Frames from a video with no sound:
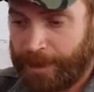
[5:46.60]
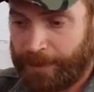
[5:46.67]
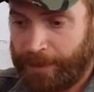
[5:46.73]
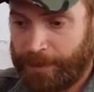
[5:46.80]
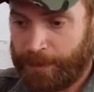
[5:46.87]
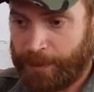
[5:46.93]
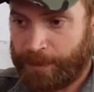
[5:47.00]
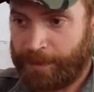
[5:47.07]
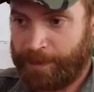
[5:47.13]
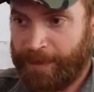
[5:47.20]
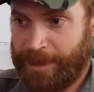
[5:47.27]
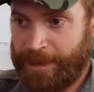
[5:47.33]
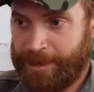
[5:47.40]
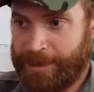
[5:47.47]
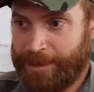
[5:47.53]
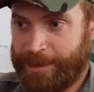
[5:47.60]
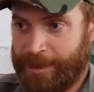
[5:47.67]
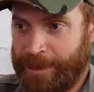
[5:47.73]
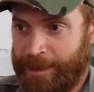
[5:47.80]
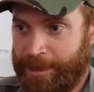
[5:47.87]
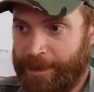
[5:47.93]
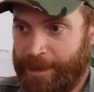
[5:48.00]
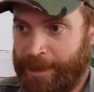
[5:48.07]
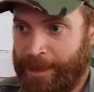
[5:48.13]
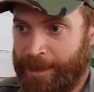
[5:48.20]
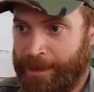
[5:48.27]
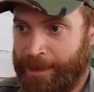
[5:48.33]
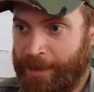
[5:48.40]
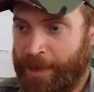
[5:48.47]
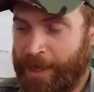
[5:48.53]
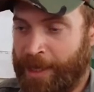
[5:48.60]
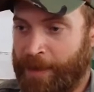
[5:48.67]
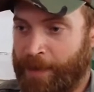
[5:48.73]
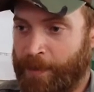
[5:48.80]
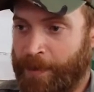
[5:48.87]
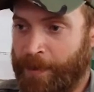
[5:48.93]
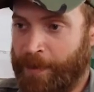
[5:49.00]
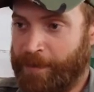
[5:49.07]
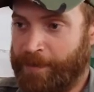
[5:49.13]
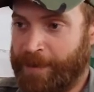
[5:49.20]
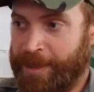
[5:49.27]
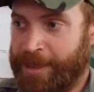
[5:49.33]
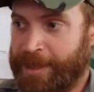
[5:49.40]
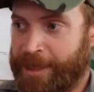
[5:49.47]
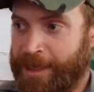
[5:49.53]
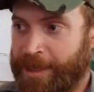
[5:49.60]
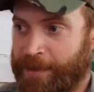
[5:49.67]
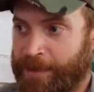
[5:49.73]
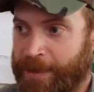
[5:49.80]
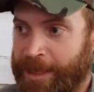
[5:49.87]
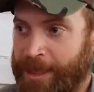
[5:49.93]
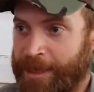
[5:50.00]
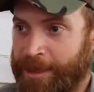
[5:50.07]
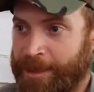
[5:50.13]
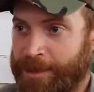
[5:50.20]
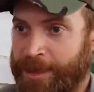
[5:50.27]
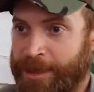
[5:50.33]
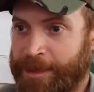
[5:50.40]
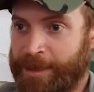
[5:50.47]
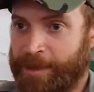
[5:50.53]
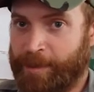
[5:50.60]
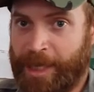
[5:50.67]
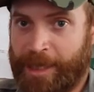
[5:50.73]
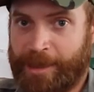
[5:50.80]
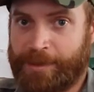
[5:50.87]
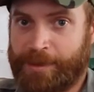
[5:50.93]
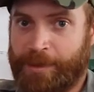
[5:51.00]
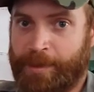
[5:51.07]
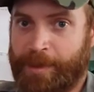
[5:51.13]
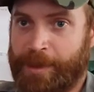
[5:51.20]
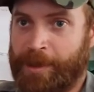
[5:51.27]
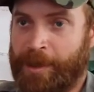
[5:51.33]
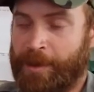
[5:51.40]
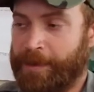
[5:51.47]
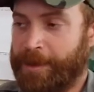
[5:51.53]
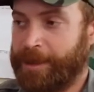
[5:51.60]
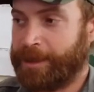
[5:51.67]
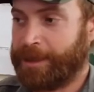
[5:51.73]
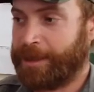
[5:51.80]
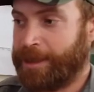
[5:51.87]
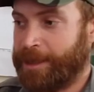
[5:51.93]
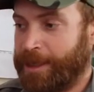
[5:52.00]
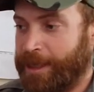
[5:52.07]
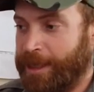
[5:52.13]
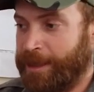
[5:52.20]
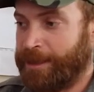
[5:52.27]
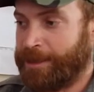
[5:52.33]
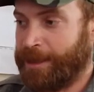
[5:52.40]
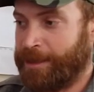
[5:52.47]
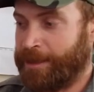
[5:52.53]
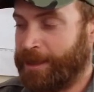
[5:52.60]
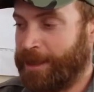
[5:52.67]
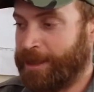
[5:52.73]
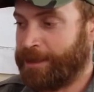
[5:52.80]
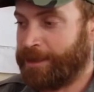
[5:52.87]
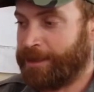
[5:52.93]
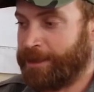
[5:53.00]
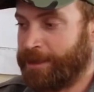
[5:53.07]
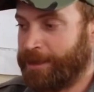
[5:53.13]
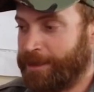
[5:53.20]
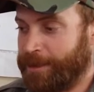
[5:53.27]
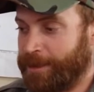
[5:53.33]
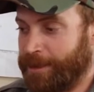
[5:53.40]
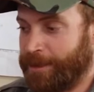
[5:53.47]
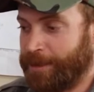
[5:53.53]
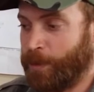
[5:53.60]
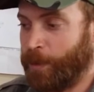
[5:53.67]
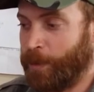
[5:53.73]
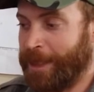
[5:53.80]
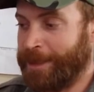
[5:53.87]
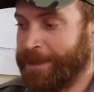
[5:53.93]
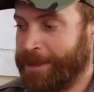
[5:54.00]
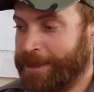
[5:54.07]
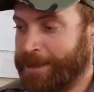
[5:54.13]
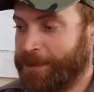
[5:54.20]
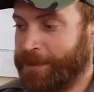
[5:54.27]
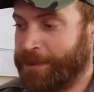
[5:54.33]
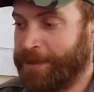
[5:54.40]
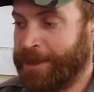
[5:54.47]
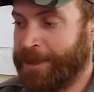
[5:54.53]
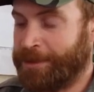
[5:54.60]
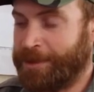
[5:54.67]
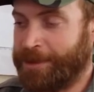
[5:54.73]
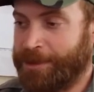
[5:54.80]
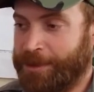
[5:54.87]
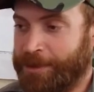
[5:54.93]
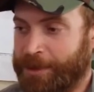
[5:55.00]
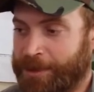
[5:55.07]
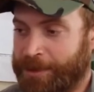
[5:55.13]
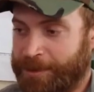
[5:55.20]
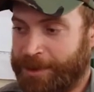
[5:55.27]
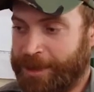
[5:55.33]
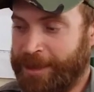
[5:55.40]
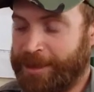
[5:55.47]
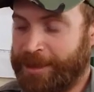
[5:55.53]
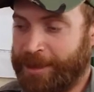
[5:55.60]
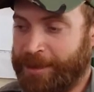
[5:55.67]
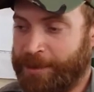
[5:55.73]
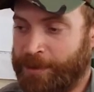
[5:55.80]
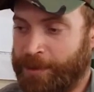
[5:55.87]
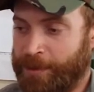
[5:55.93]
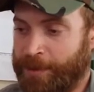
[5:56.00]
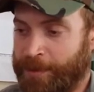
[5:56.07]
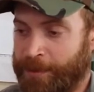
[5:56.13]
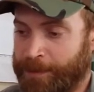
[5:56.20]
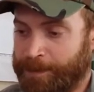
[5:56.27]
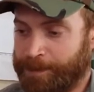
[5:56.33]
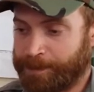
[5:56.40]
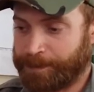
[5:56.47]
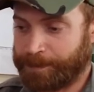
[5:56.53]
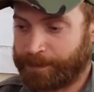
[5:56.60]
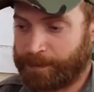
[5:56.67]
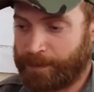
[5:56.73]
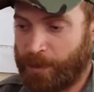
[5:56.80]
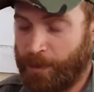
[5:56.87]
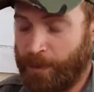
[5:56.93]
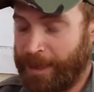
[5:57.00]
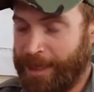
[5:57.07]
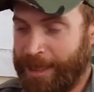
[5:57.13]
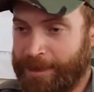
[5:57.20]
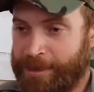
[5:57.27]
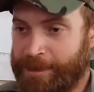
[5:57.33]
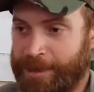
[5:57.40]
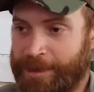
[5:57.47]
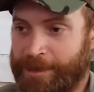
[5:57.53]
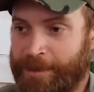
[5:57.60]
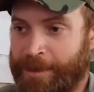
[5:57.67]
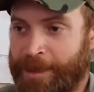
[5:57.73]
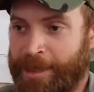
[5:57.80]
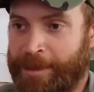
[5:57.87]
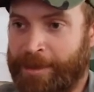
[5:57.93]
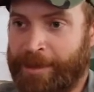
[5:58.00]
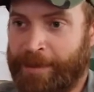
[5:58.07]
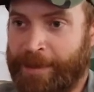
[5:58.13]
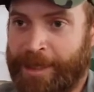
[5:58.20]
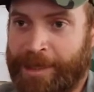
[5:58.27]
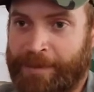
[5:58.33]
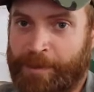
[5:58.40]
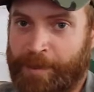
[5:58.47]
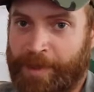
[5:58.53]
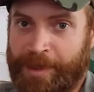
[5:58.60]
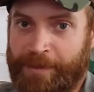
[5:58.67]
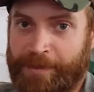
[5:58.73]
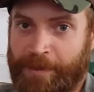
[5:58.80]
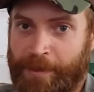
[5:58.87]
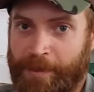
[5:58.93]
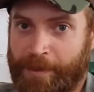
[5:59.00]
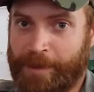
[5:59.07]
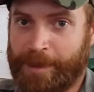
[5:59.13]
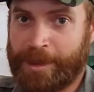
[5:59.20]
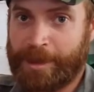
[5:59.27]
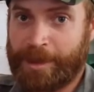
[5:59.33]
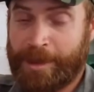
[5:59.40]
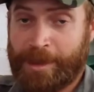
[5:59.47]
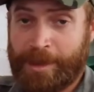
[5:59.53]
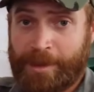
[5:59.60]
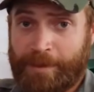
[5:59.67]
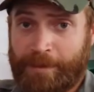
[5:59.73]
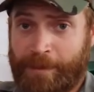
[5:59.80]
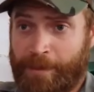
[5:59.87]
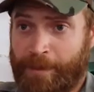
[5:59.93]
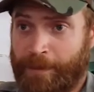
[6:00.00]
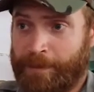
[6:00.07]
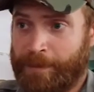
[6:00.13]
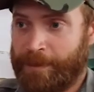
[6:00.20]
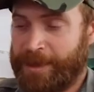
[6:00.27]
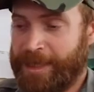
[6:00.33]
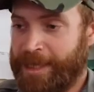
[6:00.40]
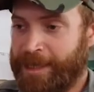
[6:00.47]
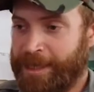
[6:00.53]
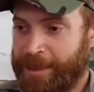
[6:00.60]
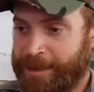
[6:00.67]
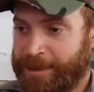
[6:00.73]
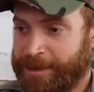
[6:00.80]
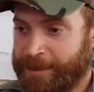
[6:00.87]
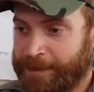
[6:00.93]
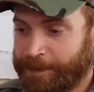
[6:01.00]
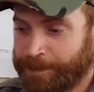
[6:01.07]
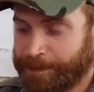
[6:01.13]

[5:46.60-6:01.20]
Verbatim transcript: those sorts of places, and, and they were very keen on getting cheetah back into Malawi. And it sounded like such a, a, cool idea to reintroduce cheetah to, to a country, to an area where they haven't been for, for, for decades